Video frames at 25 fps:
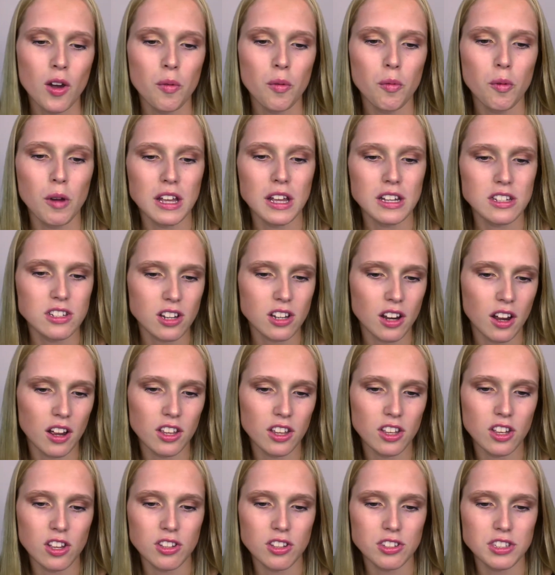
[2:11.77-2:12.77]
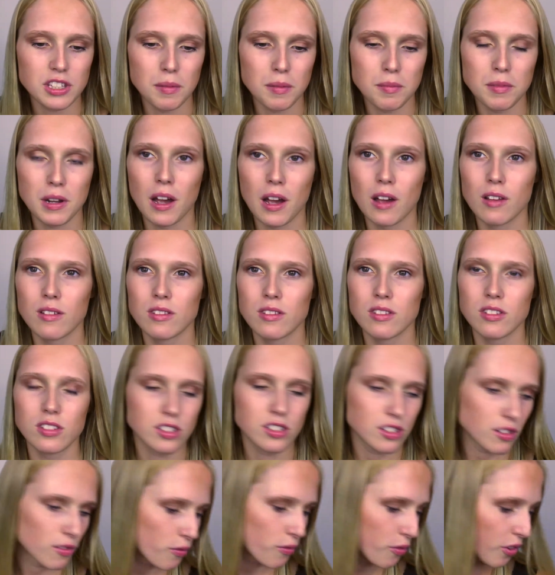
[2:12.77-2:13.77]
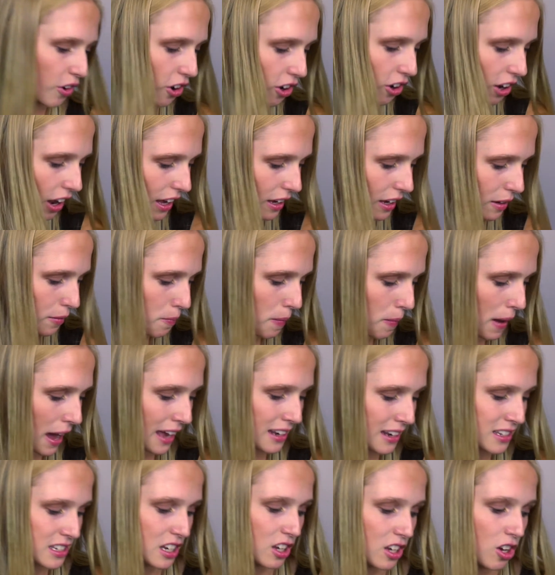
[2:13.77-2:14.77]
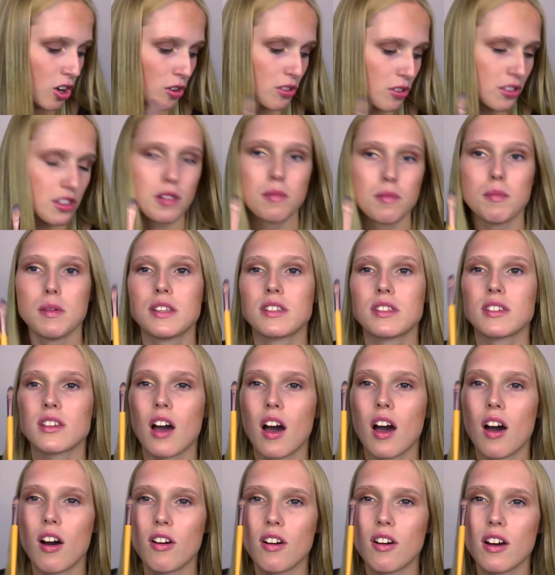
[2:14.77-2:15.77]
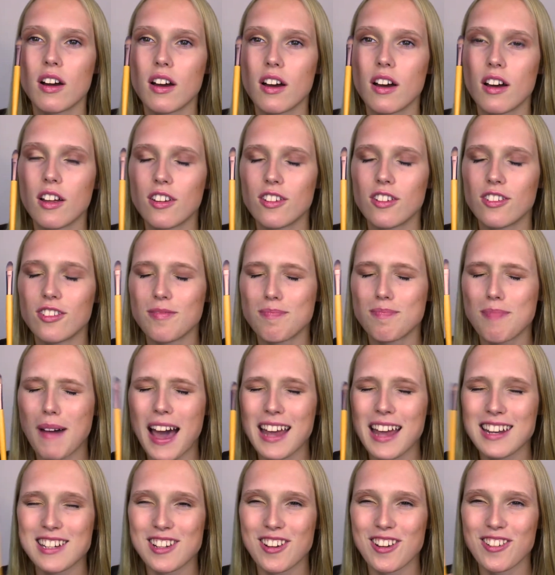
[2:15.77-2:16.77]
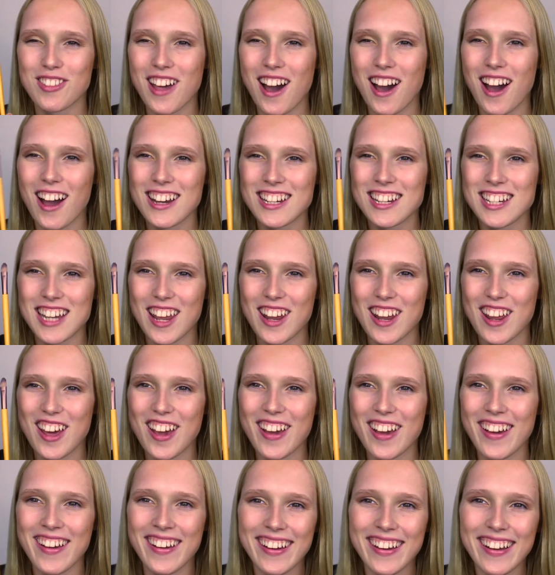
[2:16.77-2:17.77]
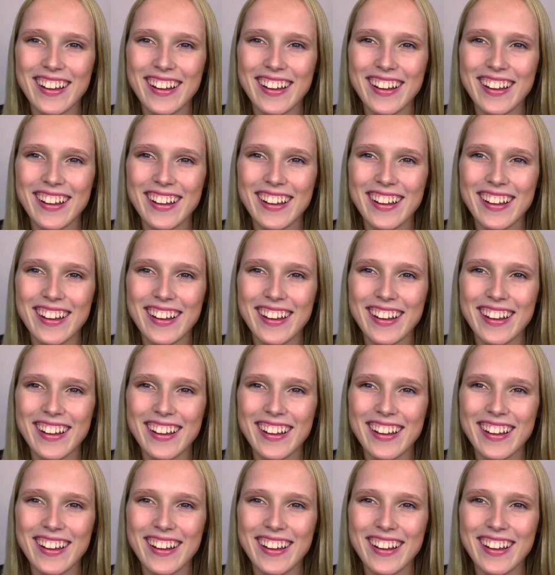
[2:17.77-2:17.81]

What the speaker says: which I use sometimes for like patting on the mascara, patting on the eyeshadow,